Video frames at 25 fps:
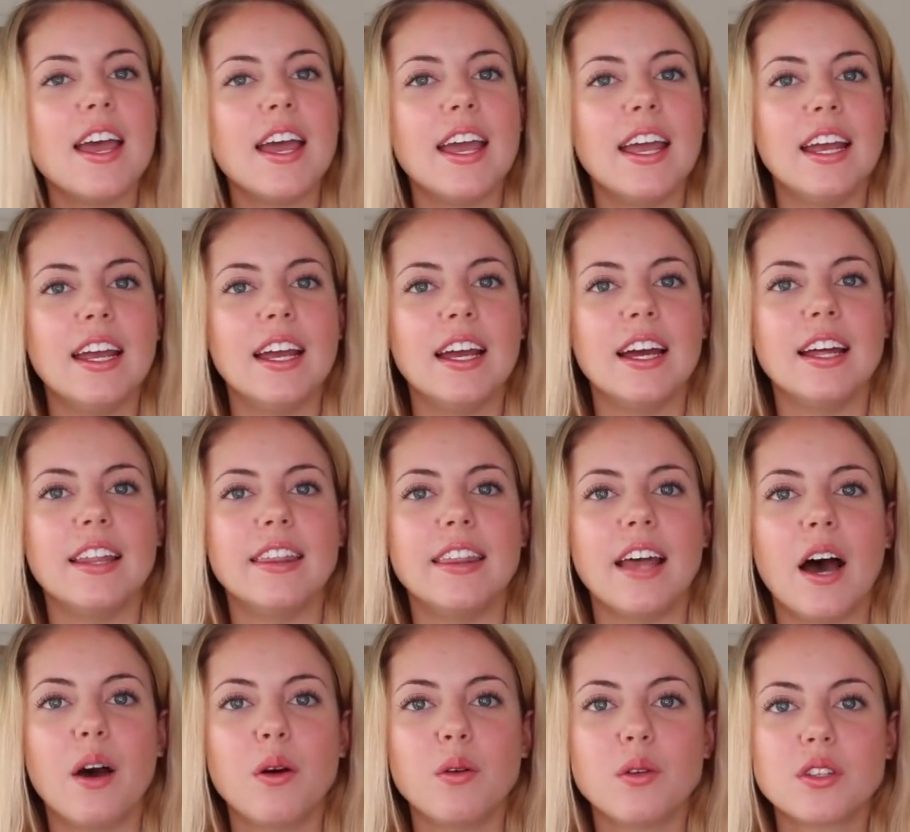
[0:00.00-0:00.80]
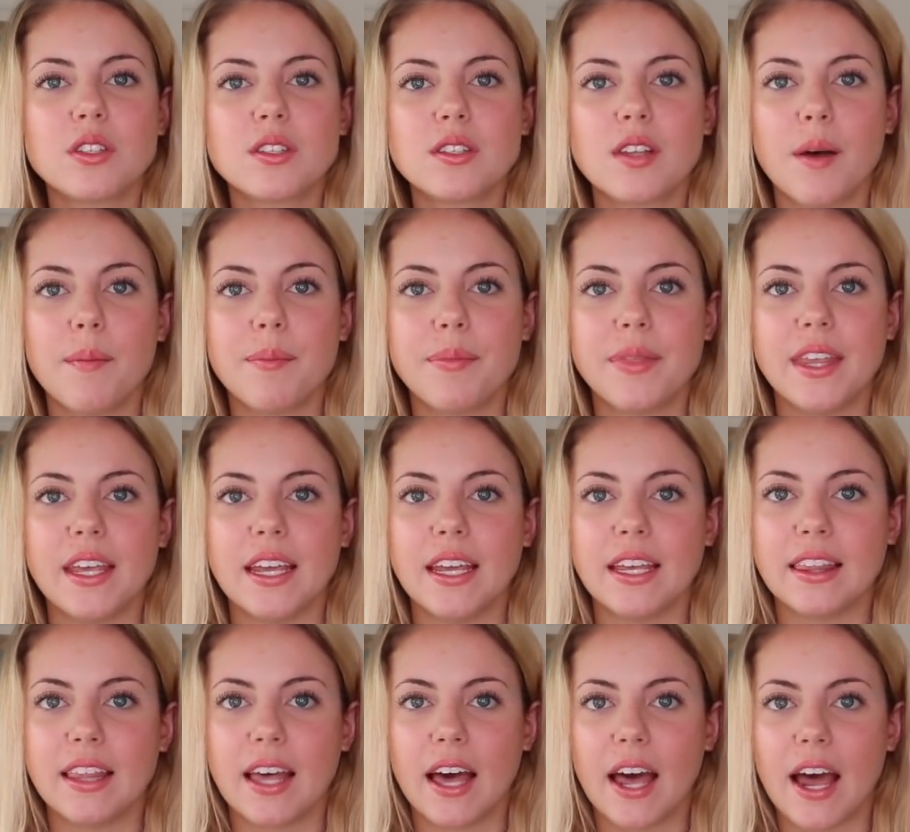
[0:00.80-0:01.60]
and that was
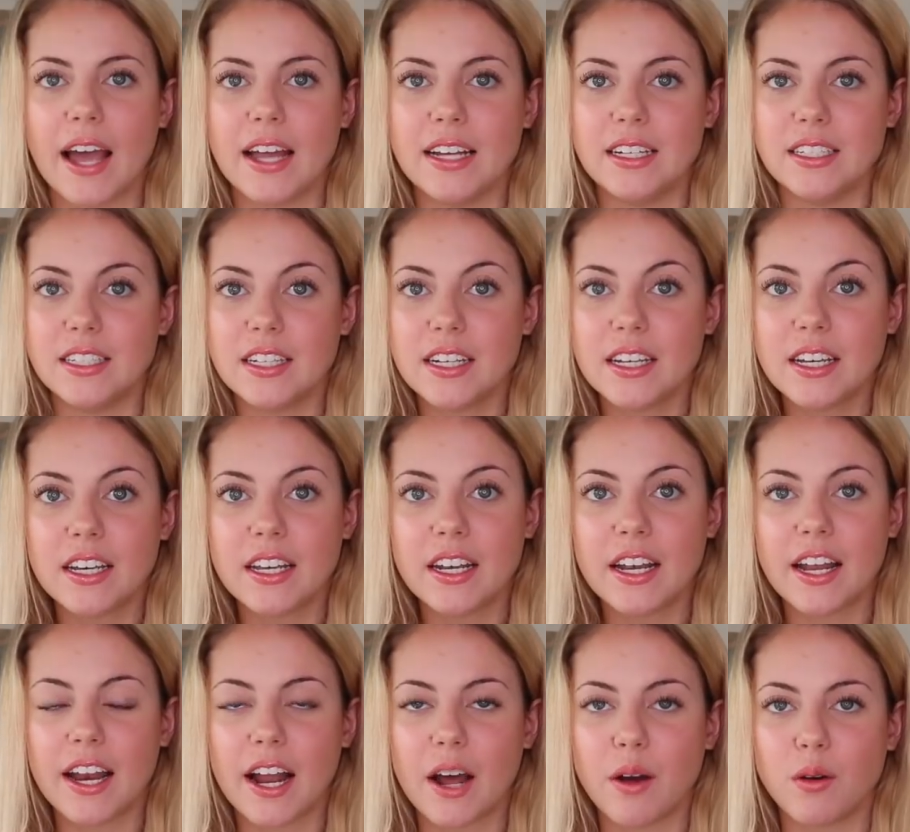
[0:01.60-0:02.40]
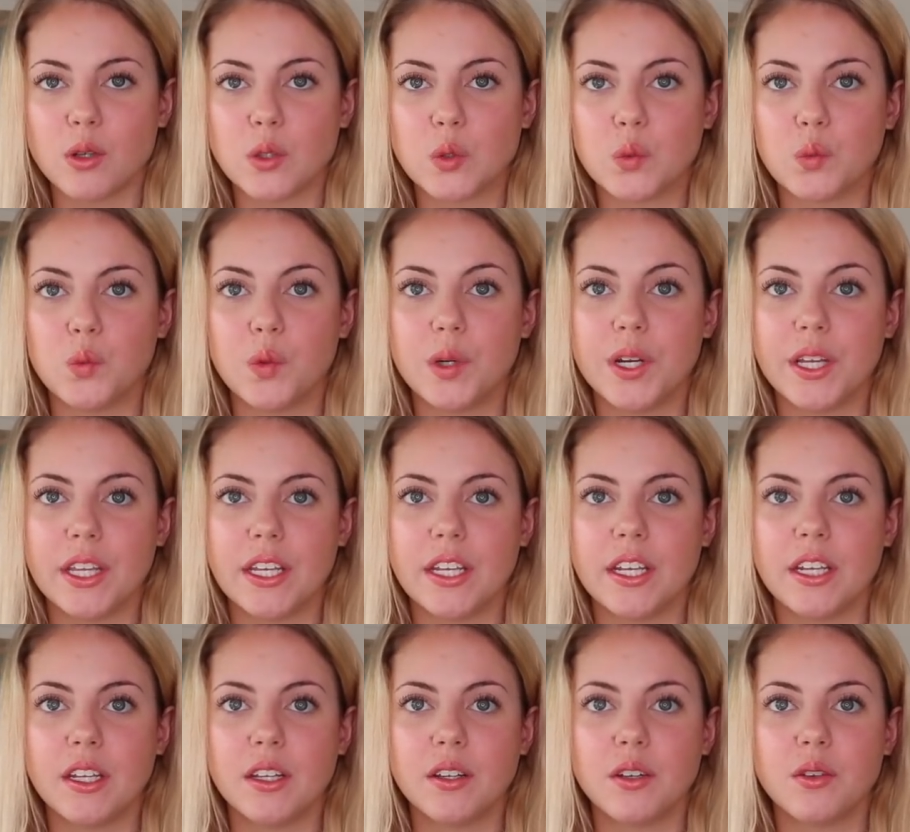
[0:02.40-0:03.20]
something that I did, and I was
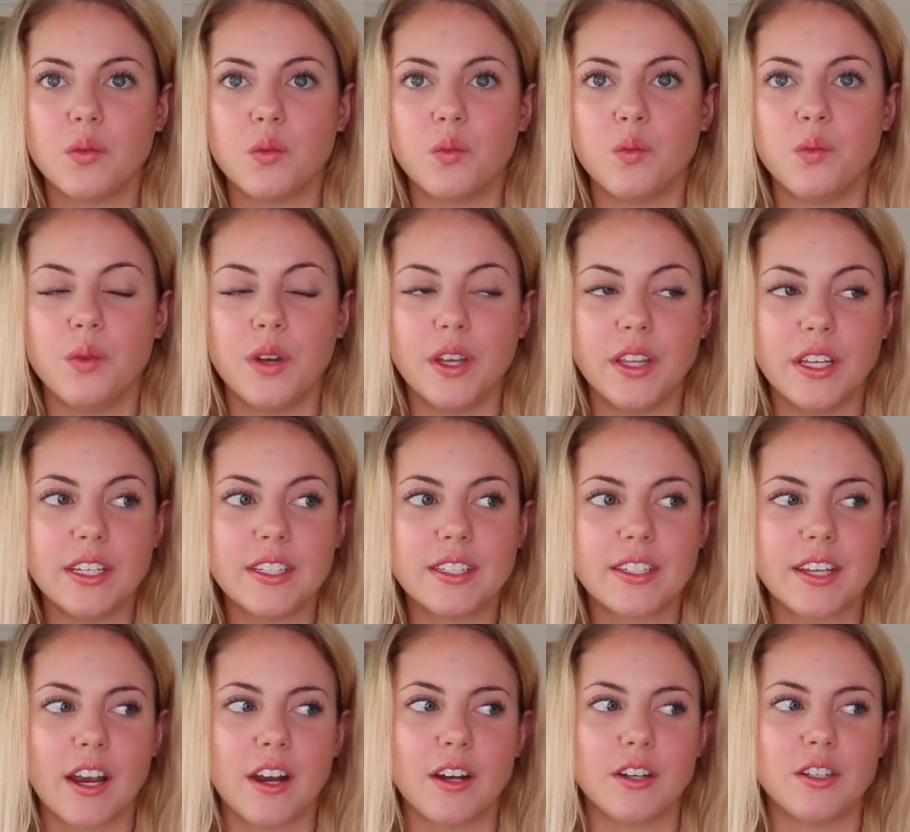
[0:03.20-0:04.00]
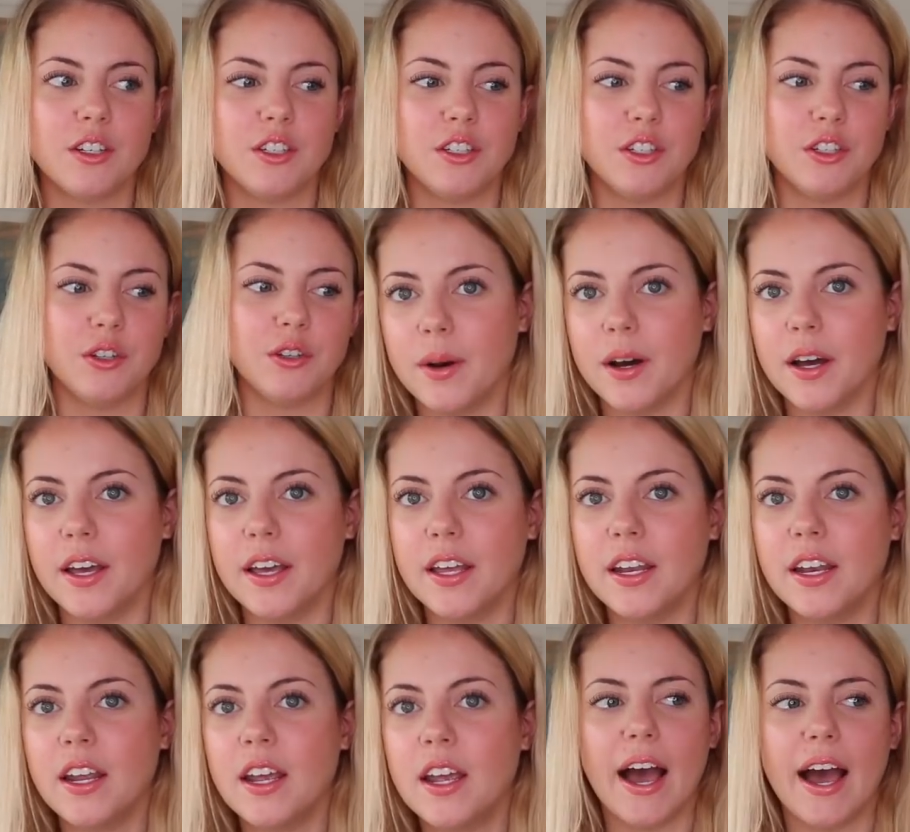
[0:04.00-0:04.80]
really scared to do,
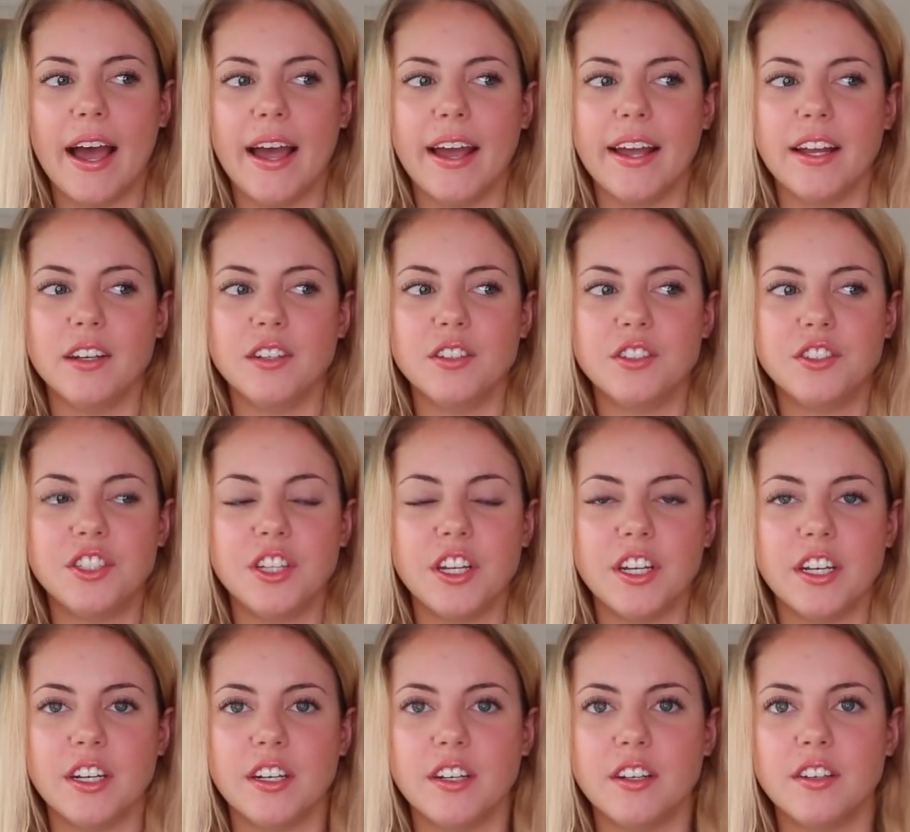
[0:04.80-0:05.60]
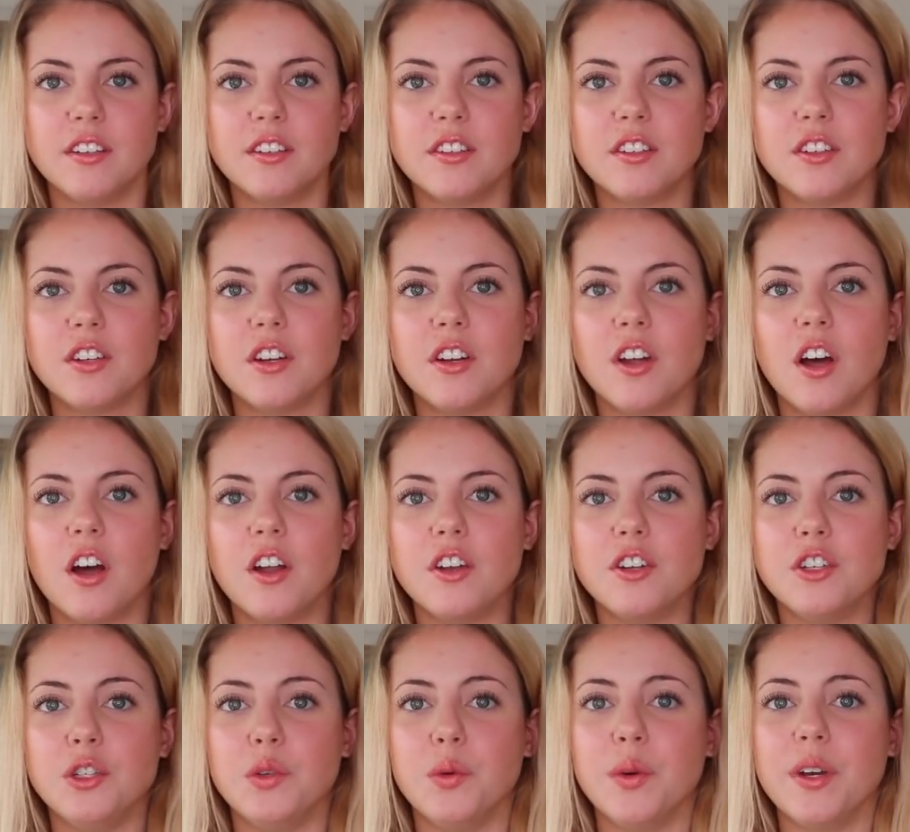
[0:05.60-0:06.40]
but I didn't
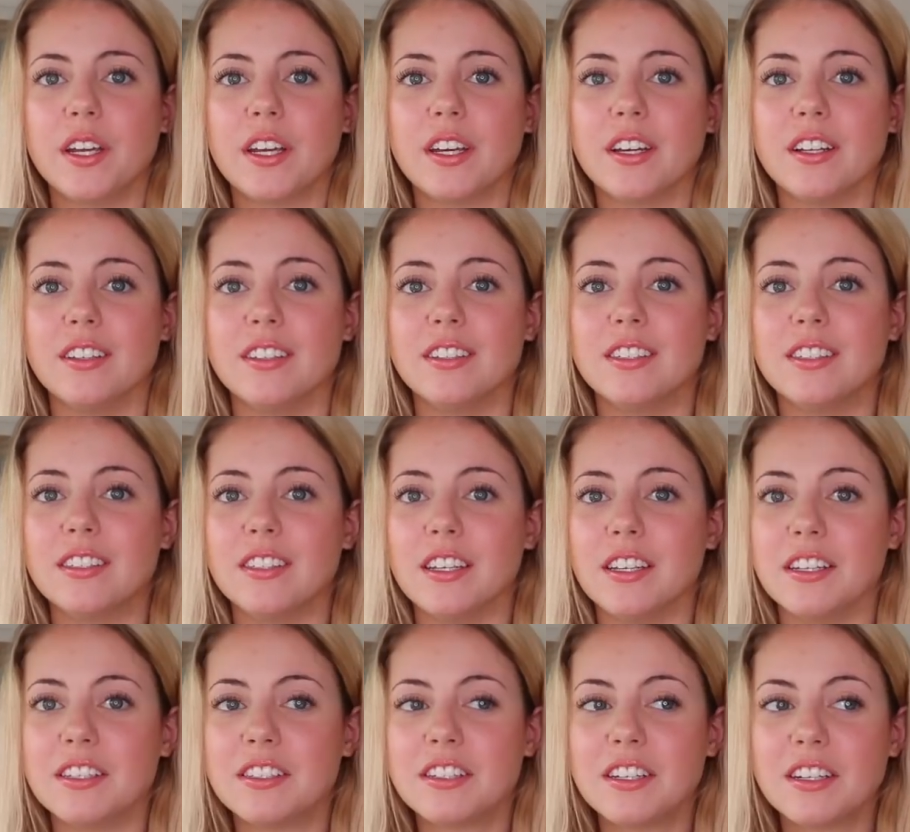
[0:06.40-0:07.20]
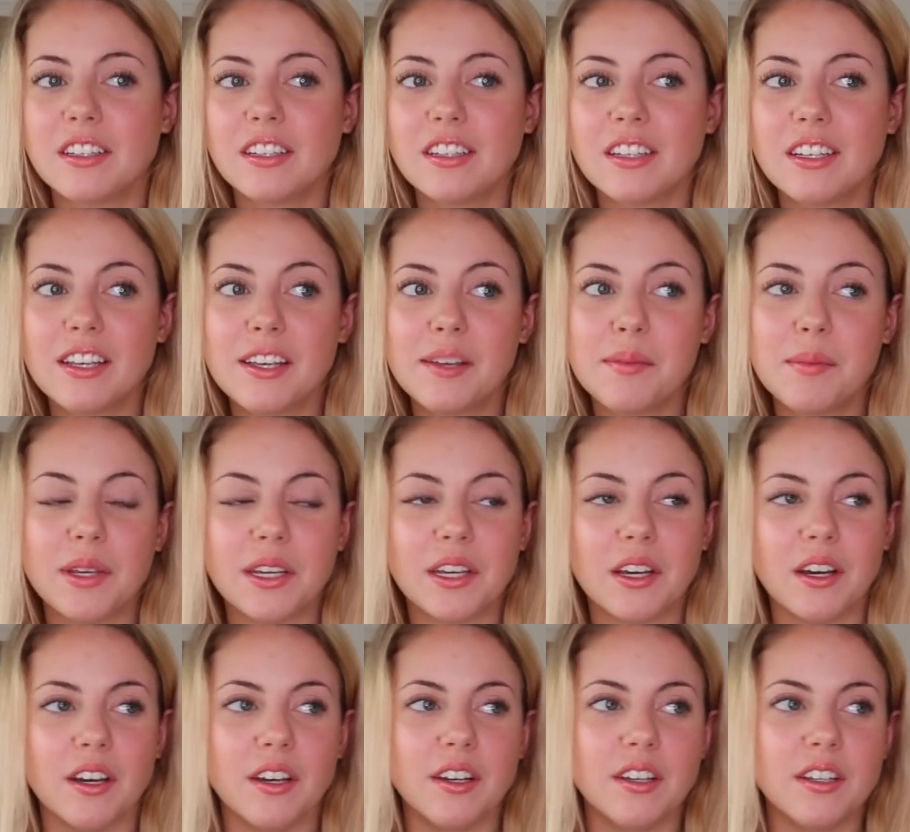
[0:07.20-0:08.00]
do it consistently,
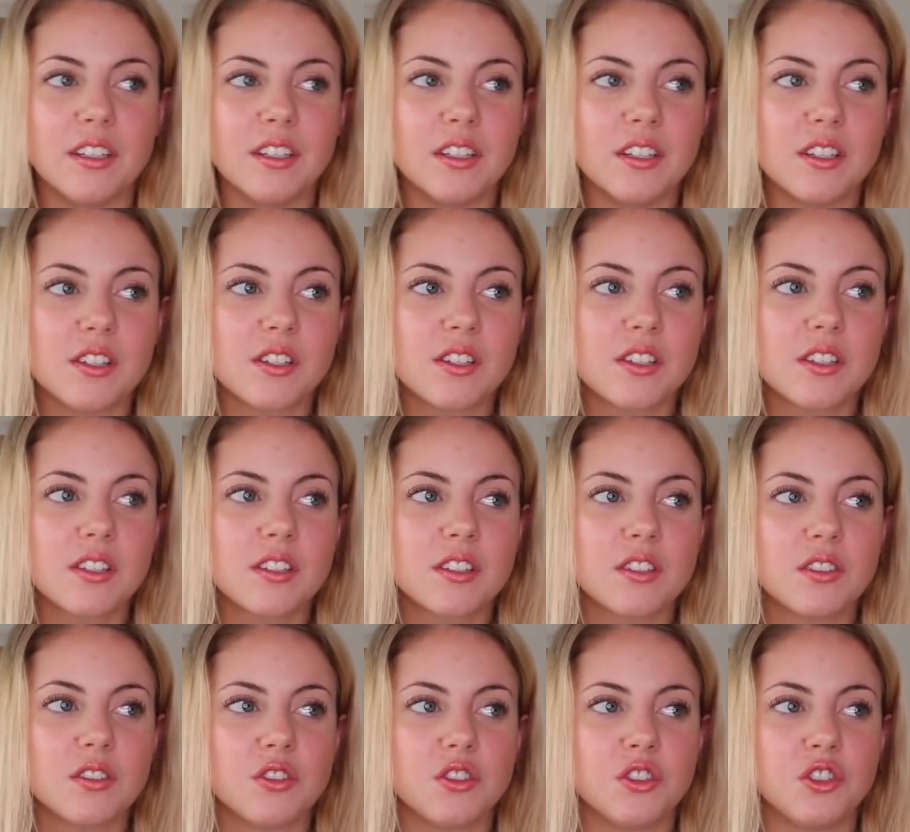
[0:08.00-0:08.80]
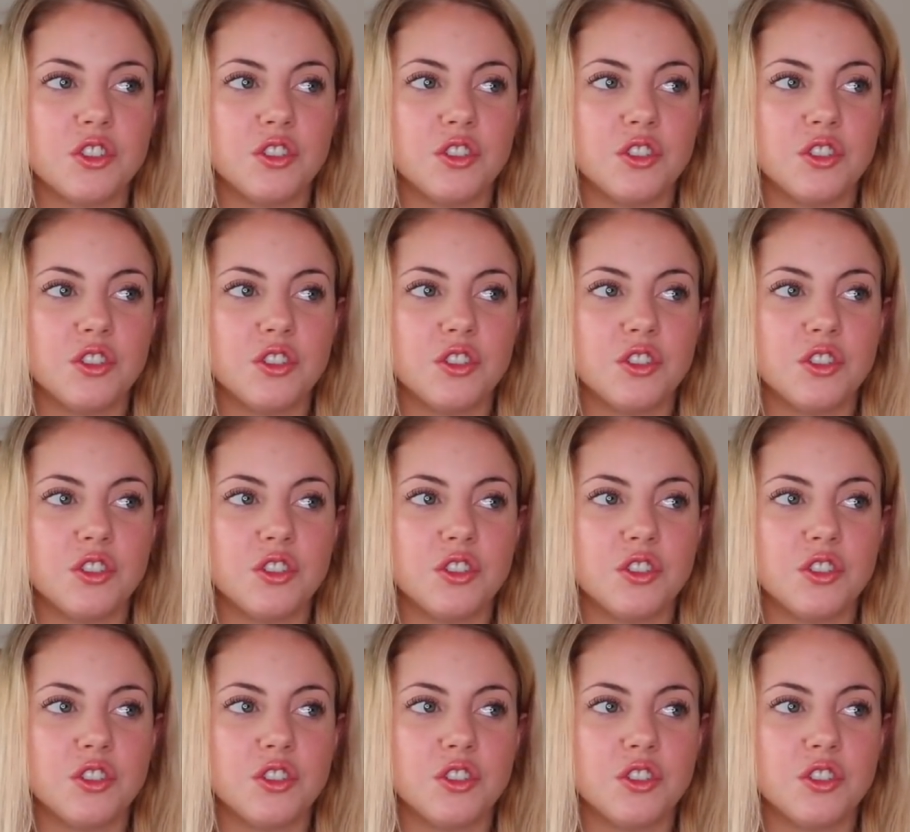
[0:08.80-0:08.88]
because